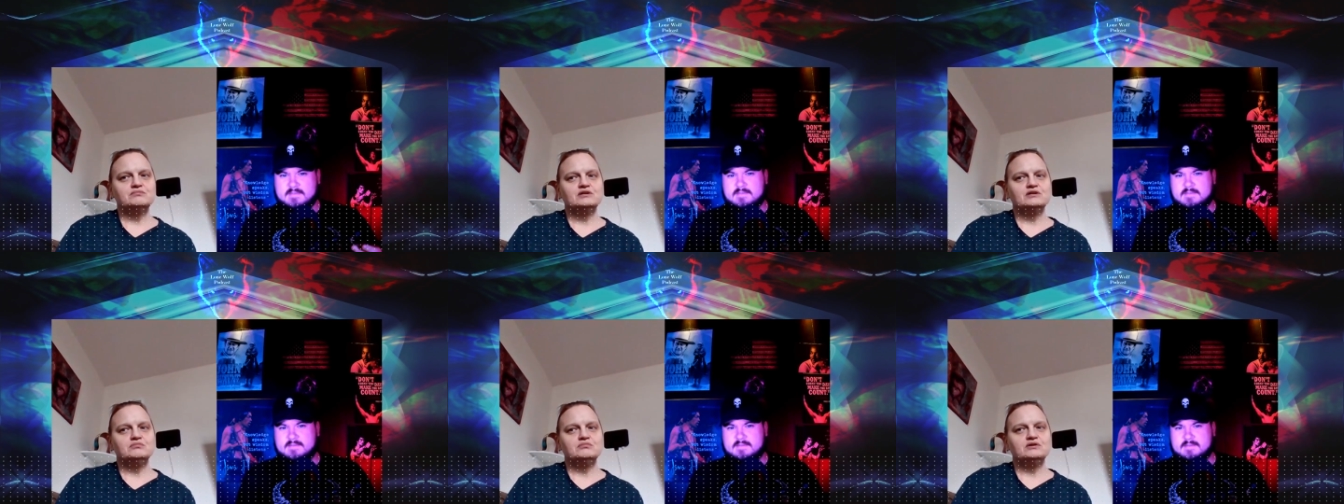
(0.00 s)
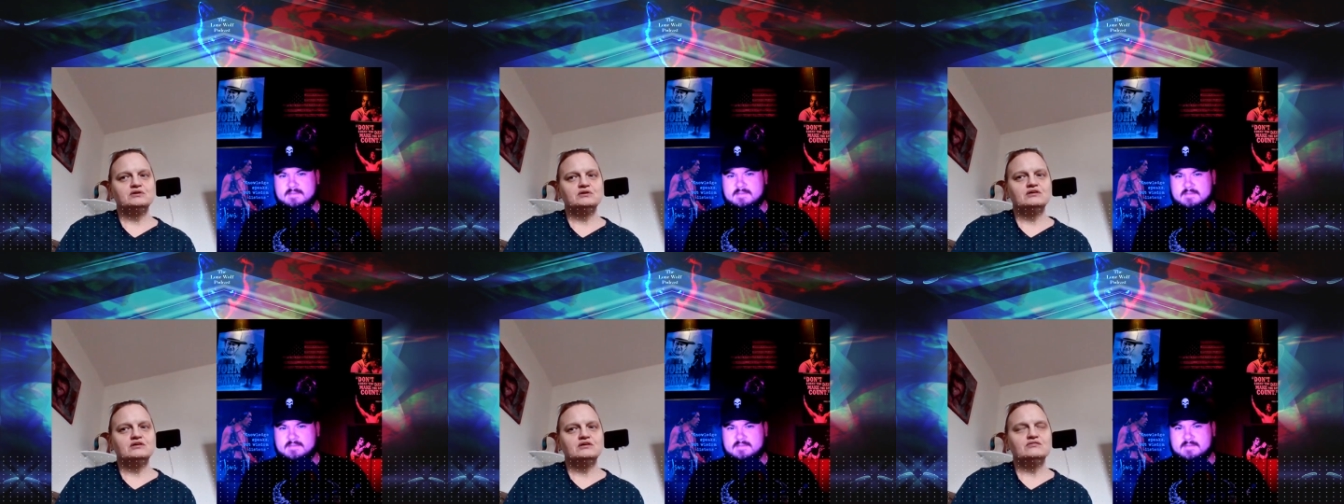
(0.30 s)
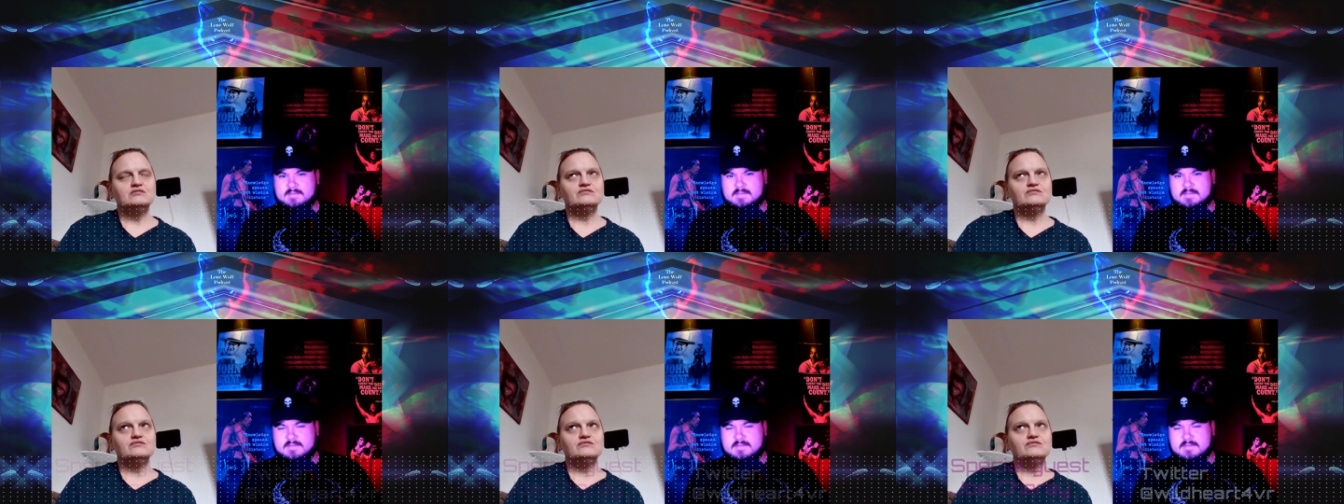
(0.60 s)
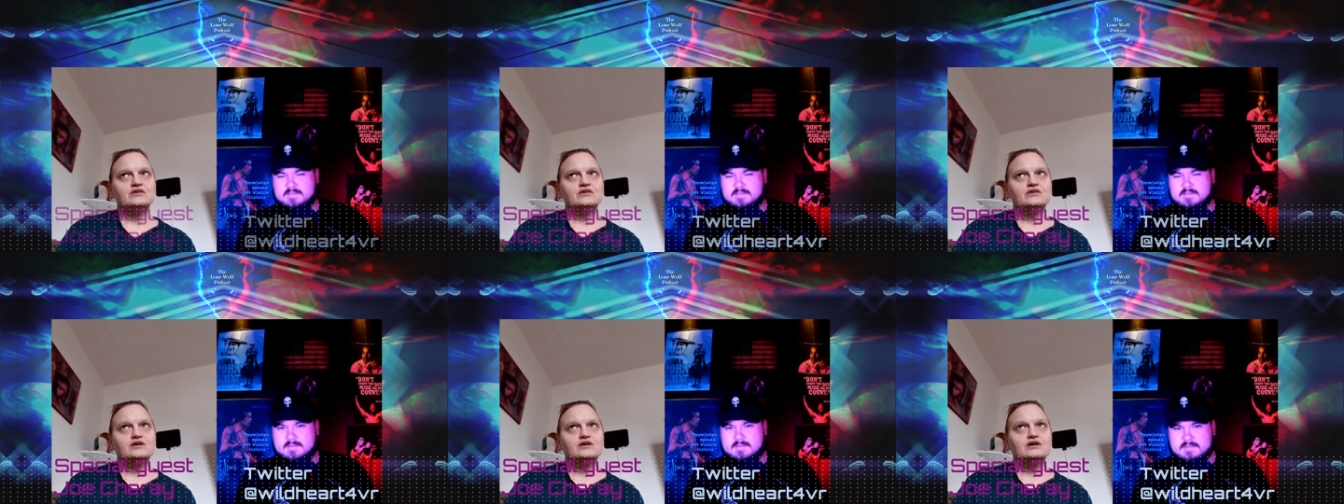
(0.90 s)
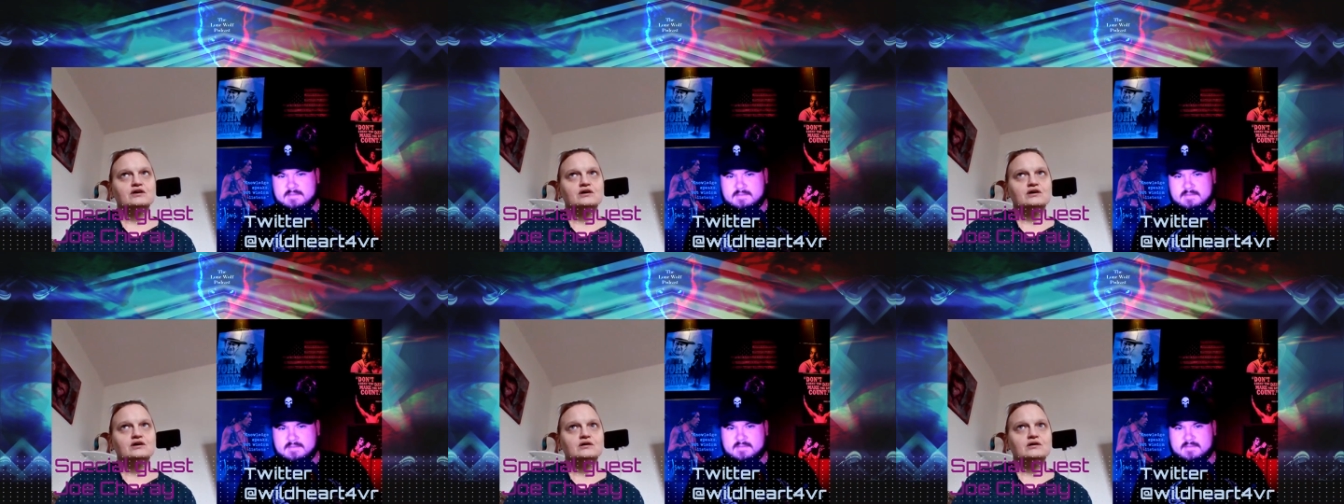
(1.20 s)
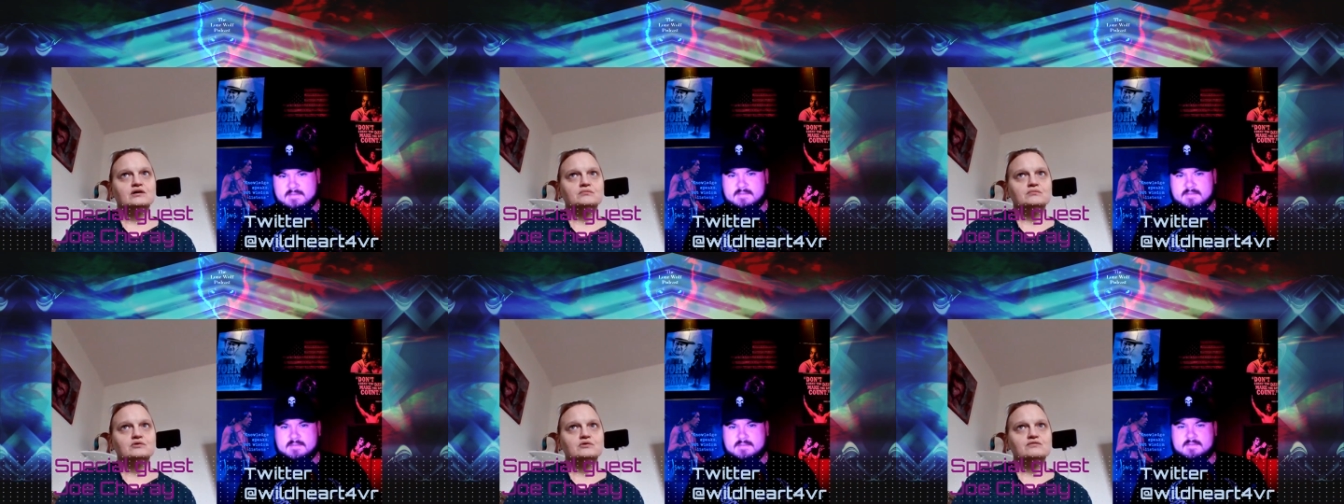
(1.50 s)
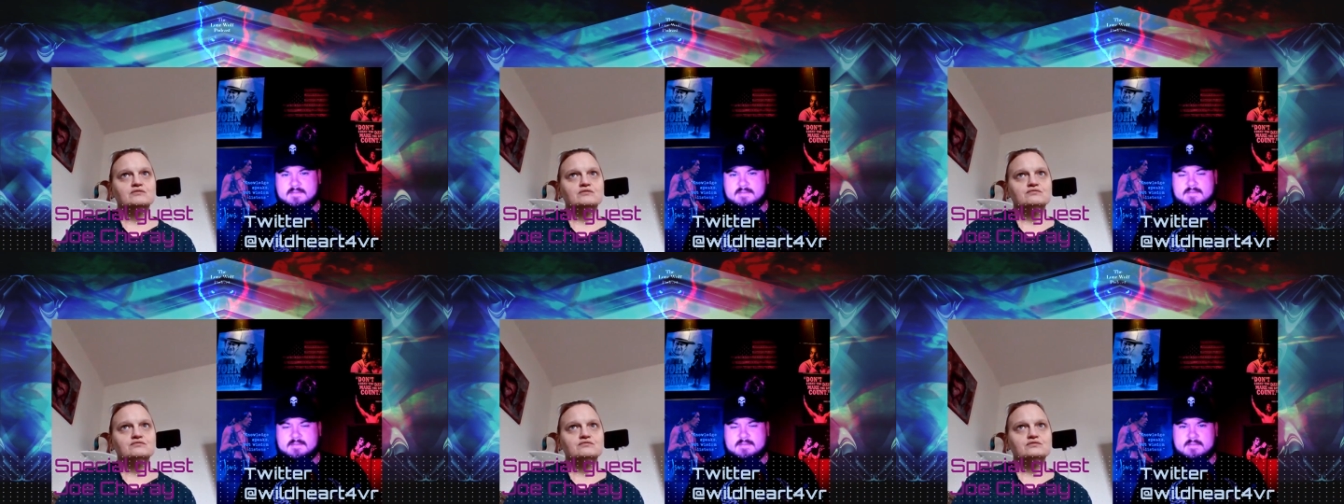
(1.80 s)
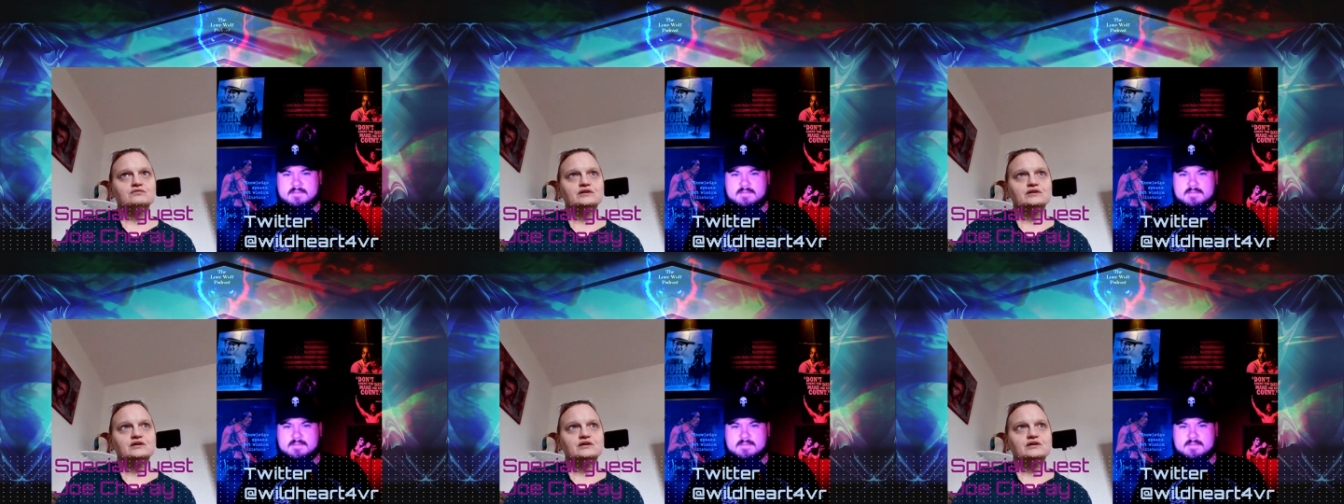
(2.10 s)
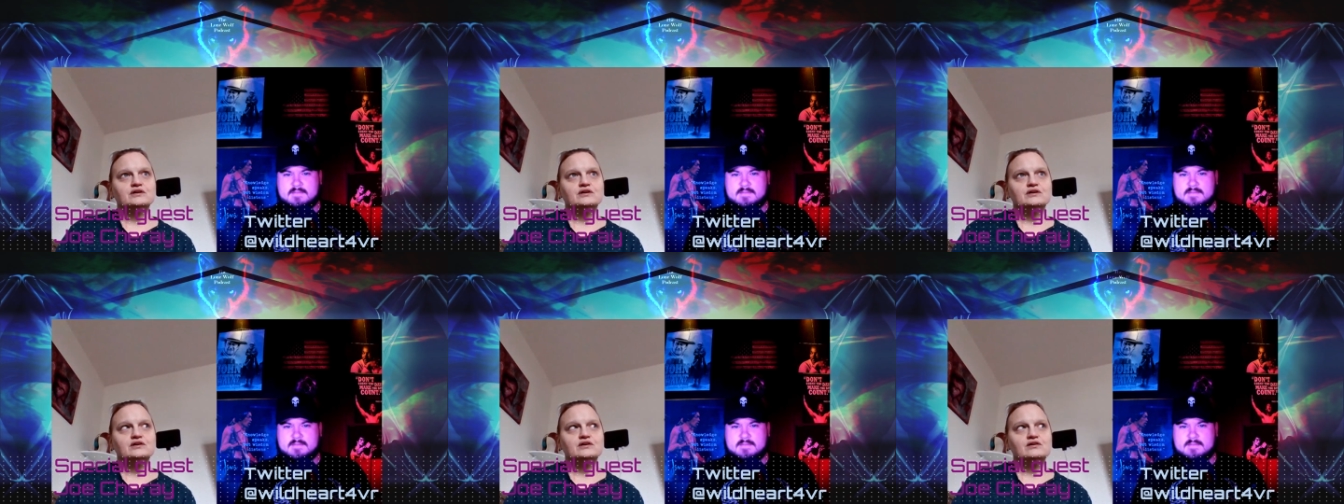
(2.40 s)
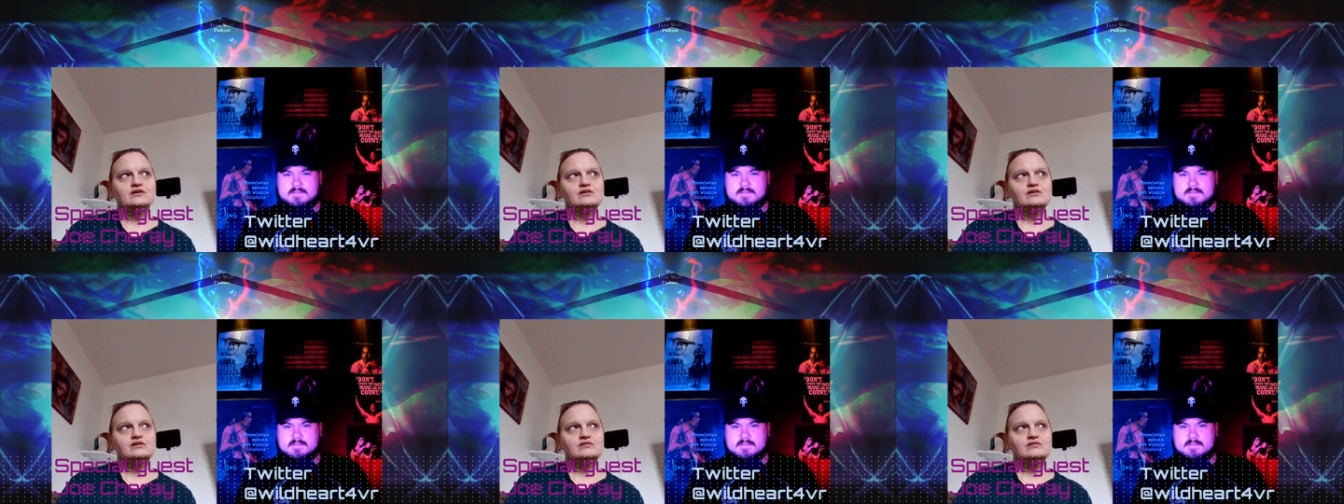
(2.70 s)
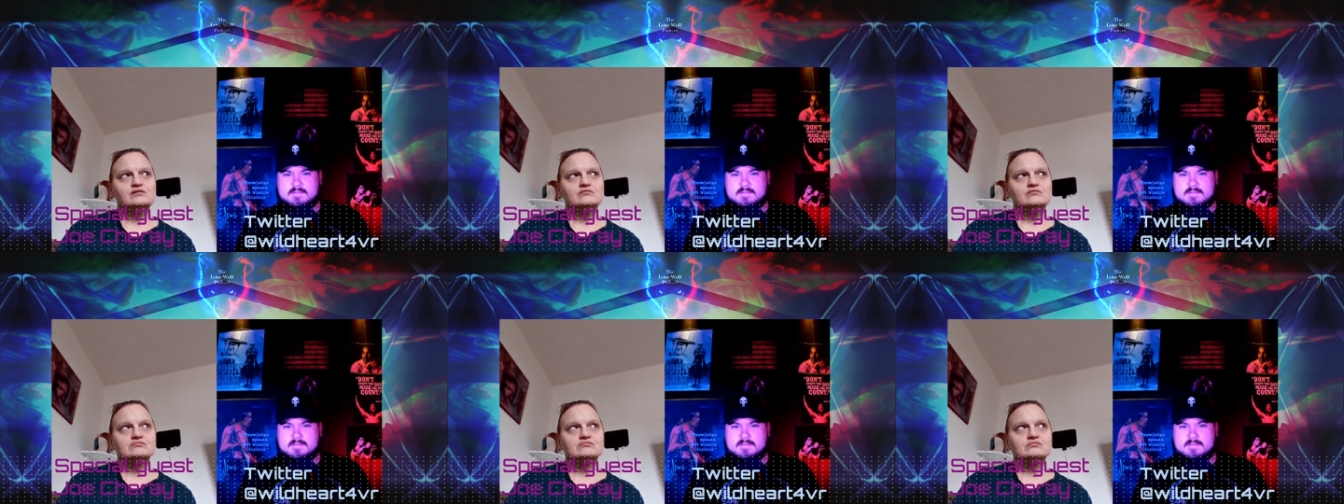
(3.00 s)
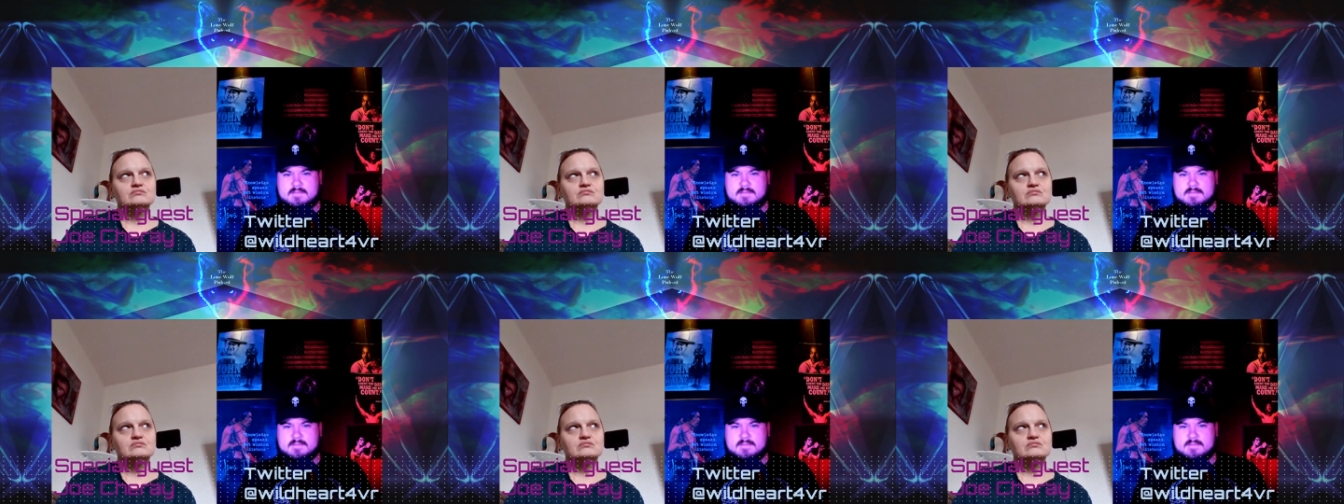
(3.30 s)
MPP from roughly